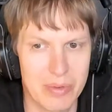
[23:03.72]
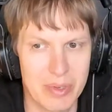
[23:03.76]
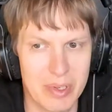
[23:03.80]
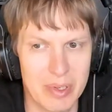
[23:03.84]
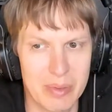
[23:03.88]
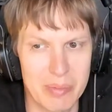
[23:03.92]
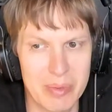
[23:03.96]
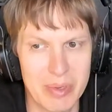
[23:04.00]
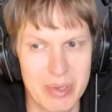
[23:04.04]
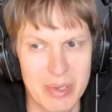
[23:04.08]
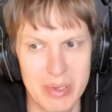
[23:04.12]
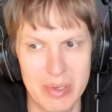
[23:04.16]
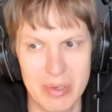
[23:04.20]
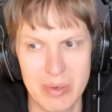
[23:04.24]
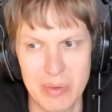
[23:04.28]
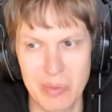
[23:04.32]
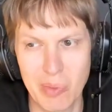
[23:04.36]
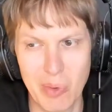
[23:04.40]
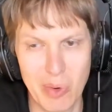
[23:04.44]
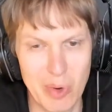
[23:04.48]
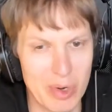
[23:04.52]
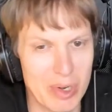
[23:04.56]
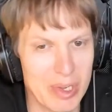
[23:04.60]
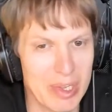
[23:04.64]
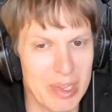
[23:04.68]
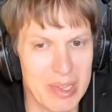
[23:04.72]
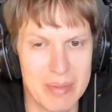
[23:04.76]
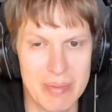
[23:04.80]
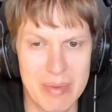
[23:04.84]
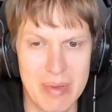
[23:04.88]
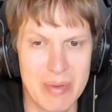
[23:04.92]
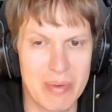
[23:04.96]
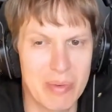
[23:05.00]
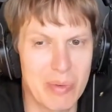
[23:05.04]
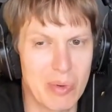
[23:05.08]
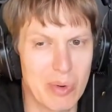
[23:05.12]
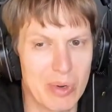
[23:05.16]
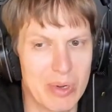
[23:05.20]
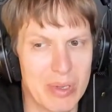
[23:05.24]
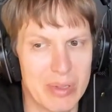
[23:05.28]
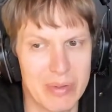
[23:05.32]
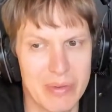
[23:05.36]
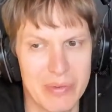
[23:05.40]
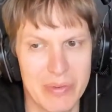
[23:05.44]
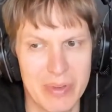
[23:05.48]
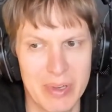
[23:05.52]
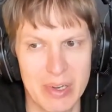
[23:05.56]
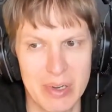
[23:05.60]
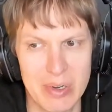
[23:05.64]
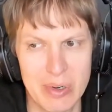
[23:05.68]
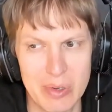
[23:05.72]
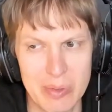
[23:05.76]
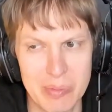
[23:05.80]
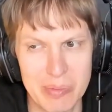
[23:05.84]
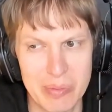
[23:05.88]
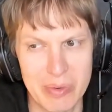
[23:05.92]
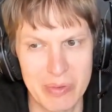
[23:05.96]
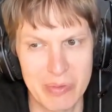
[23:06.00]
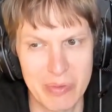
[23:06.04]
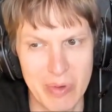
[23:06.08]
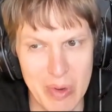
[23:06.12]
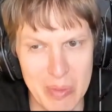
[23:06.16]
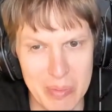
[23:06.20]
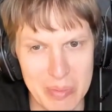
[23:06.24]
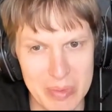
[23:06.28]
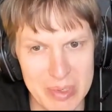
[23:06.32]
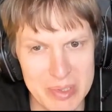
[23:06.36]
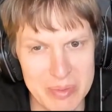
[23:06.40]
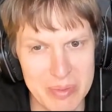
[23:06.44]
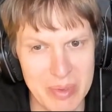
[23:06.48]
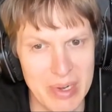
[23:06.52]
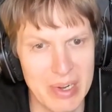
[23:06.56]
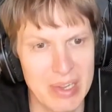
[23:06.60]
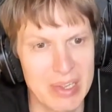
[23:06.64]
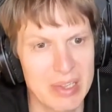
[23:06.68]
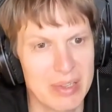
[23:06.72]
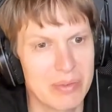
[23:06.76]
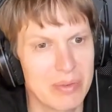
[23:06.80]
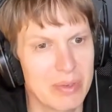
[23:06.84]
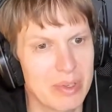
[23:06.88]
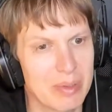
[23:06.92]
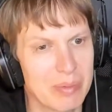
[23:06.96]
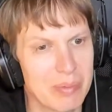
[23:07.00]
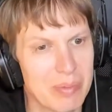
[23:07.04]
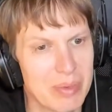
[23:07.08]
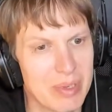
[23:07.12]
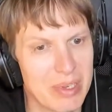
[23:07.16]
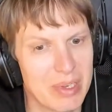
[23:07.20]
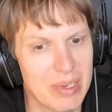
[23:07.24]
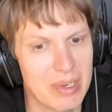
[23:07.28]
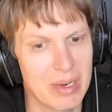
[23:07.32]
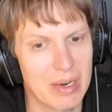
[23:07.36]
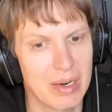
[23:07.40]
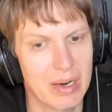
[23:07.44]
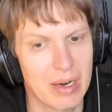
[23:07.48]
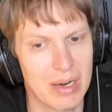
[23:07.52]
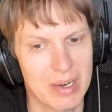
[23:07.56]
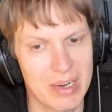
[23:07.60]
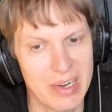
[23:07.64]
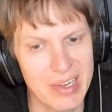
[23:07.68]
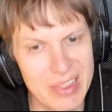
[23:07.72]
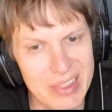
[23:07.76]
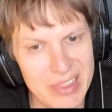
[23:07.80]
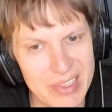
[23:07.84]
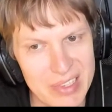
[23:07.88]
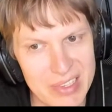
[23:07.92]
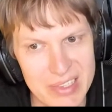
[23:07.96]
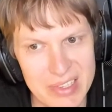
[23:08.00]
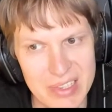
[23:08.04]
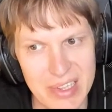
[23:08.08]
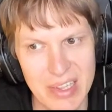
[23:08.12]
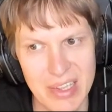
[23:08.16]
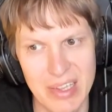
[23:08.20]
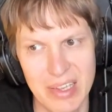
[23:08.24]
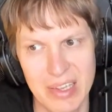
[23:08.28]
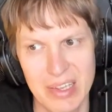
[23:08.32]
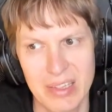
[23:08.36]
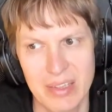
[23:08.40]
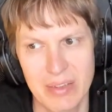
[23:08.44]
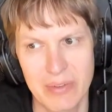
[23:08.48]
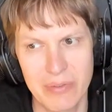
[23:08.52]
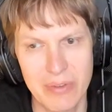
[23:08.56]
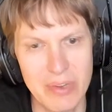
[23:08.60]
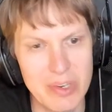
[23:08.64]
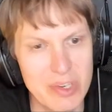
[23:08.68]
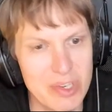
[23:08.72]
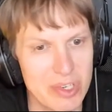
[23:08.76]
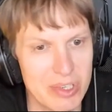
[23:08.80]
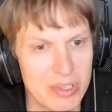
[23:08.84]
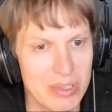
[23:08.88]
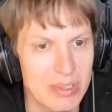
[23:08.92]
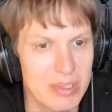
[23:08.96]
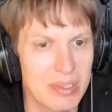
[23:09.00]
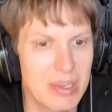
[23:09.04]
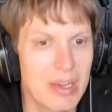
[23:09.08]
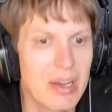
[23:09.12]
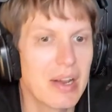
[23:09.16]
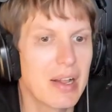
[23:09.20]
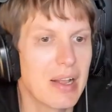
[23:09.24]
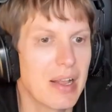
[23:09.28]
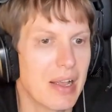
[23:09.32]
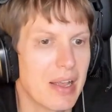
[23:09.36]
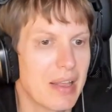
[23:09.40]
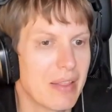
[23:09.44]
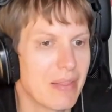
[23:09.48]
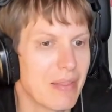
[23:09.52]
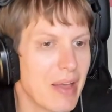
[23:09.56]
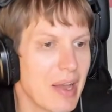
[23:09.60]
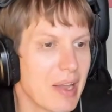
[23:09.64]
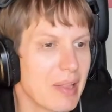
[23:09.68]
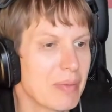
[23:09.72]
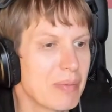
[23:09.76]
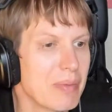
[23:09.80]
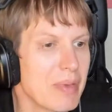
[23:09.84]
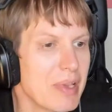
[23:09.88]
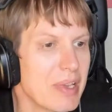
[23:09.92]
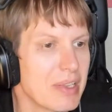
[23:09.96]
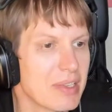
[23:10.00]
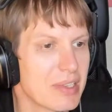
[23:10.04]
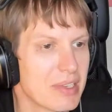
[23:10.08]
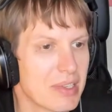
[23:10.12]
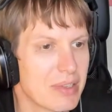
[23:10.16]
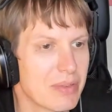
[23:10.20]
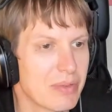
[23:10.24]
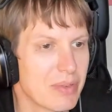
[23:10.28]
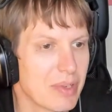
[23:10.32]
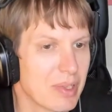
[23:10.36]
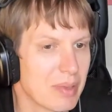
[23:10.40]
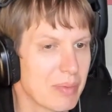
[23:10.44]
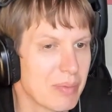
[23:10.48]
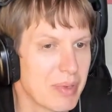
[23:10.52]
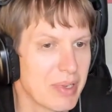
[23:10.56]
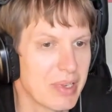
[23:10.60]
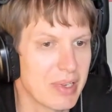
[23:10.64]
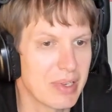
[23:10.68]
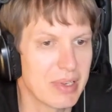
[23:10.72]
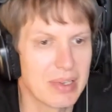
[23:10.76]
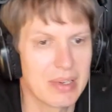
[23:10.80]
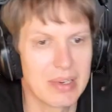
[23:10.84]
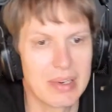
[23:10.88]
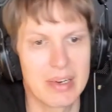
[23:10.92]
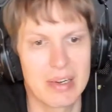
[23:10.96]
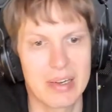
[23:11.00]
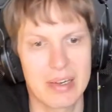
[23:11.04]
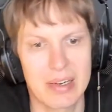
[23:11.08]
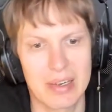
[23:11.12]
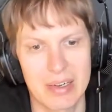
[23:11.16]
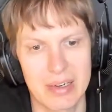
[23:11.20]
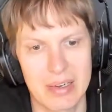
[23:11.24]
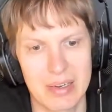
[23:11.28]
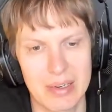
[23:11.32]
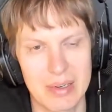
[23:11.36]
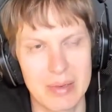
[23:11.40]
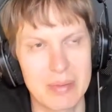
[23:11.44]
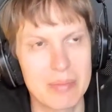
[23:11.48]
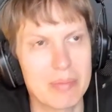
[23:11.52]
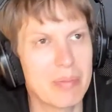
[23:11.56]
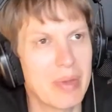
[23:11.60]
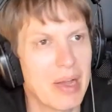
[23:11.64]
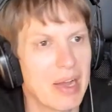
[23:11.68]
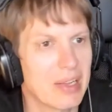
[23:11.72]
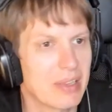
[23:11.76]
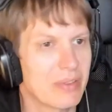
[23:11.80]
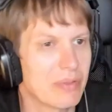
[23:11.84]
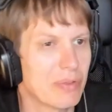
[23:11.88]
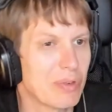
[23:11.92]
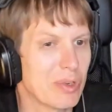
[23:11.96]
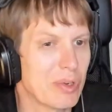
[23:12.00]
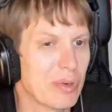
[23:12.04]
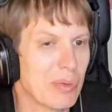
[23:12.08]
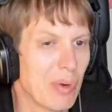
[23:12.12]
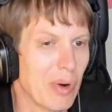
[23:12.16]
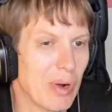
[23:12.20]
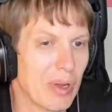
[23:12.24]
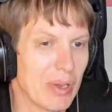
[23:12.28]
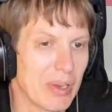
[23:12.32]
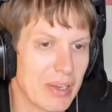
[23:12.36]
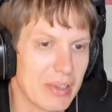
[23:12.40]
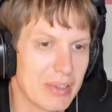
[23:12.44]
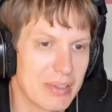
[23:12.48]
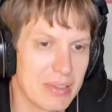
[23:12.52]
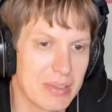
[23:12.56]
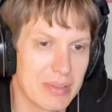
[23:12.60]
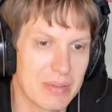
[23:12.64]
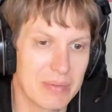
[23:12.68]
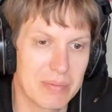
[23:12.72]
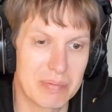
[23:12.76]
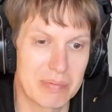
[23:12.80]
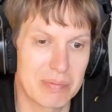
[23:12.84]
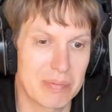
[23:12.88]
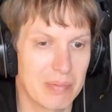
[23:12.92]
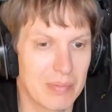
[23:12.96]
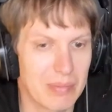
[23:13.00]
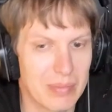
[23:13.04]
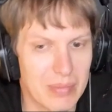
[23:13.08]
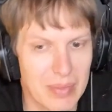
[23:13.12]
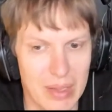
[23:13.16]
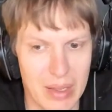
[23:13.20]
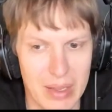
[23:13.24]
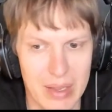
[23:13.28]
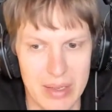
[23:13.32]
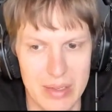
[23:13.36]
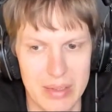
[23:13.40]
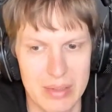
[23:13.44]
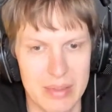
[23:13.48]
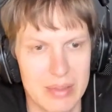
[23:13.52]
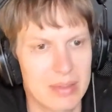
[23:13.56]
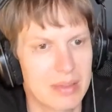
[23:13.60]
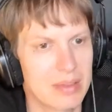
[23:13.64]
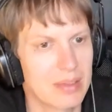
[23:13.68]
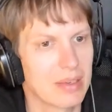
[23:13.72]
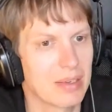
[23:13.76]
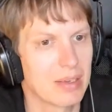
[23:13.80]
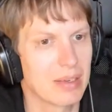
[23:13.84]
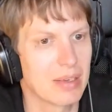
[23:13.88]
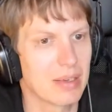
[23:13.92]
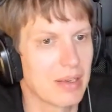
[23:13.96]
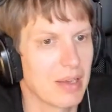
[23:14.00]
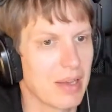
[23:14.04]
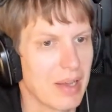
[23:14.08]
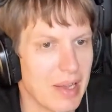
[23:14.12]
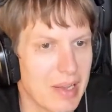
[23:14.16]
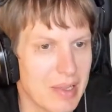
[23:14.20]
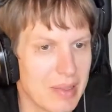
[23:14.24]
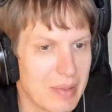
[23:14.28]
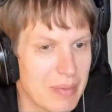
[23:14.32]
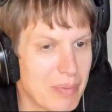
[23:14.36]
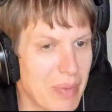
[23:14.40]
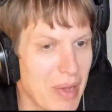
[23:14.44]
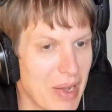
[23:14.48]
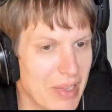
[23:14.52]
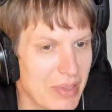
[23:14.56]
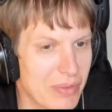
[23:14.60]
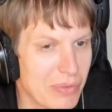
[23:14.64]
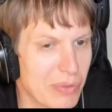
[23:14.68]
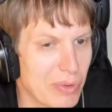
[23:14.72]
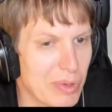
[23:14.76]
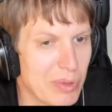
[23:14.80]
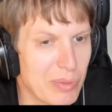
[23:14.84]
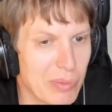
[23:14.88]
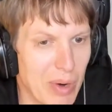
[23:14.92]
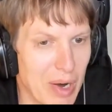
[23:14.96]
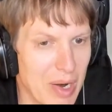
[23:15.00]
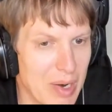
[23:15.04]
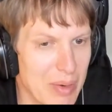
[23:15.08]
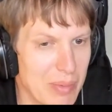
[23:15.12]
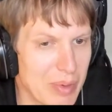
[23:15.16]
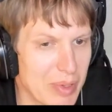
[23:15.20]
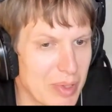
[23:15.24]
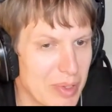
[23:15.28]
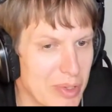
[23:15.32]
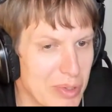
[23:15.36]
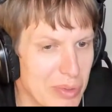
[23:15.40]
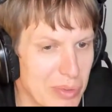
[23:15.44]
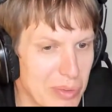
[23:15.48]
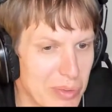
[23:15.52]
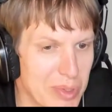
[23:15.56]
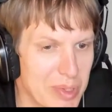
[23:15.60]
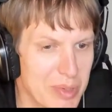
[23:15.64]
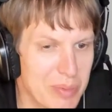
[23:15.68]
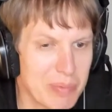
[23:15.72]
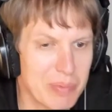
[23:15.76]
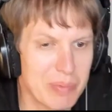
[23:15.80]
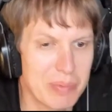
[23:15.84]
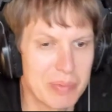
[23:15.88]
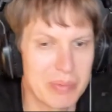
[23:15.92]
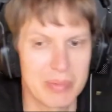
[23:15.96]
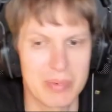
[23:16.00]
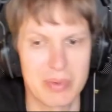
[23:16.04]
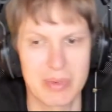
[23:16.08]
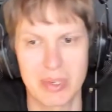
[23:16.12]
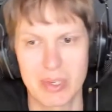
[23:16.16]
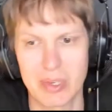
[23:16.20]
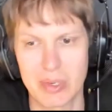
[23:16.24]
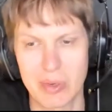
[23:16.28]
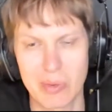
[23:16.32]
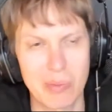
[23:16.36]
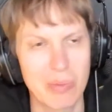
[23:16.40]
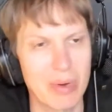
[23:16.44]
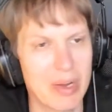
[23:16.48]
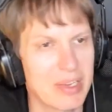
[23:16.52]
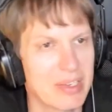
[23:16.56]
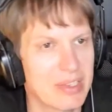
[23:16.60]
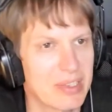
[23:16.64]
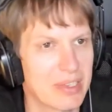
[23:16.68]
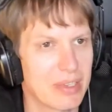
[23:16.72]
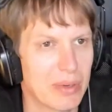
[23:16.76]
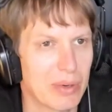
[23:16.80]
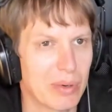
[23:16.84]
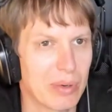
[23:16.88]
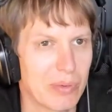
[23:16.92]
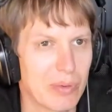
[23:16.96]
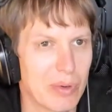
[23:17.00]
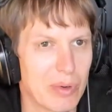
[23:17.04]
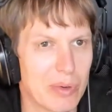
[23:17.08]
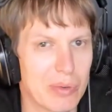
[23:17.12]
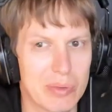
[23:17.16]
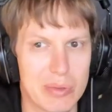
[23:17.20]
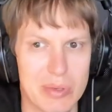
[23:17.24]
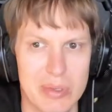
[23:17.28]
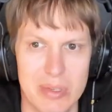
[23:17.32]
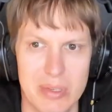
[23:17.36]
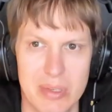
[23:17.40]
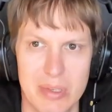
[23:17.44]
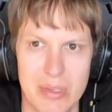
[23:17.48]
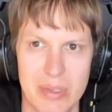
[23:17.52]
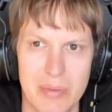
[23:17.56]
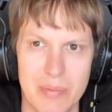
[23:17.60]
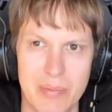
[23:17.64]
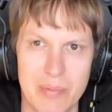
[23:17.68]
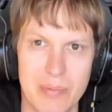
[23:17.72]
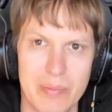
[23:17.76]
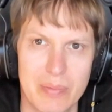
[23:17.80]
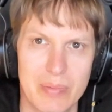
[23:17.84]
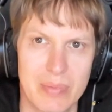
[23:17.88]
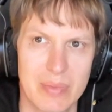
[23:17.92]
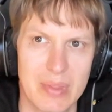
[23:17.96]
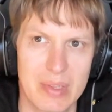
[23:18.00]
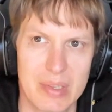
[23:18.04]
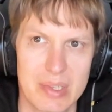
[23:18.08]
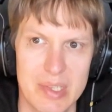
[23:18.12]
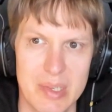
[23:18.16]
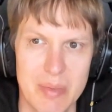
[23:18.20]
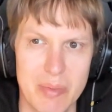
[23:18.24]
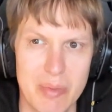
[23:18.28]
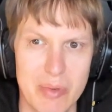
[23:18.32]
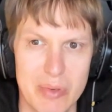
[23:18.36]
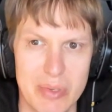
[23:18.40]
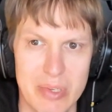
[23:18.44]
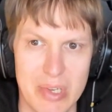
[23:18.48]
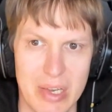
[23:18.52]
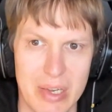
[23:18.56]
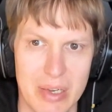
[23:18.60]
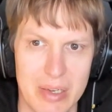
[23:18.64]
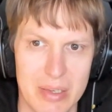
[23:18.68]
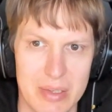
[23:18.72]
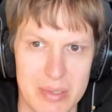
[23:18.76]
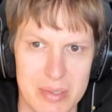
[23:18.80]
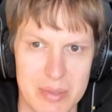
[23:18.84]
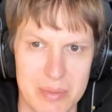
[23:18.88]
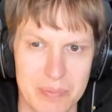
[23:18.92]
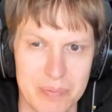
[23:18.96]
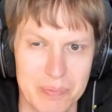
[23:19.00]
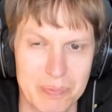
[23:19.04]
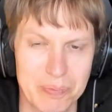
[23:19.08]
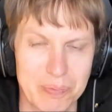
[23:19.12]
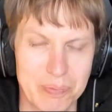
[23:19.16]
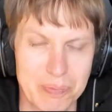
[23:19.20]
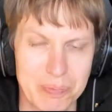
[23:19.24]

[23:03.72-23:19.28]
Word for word: will be working and maybe working with a good performance, but it will be horrendously inefficient. And that means it will be bad for your wallet and the uh, and bad for environment too. You know, wasting all those uh, mm, CPU cycles.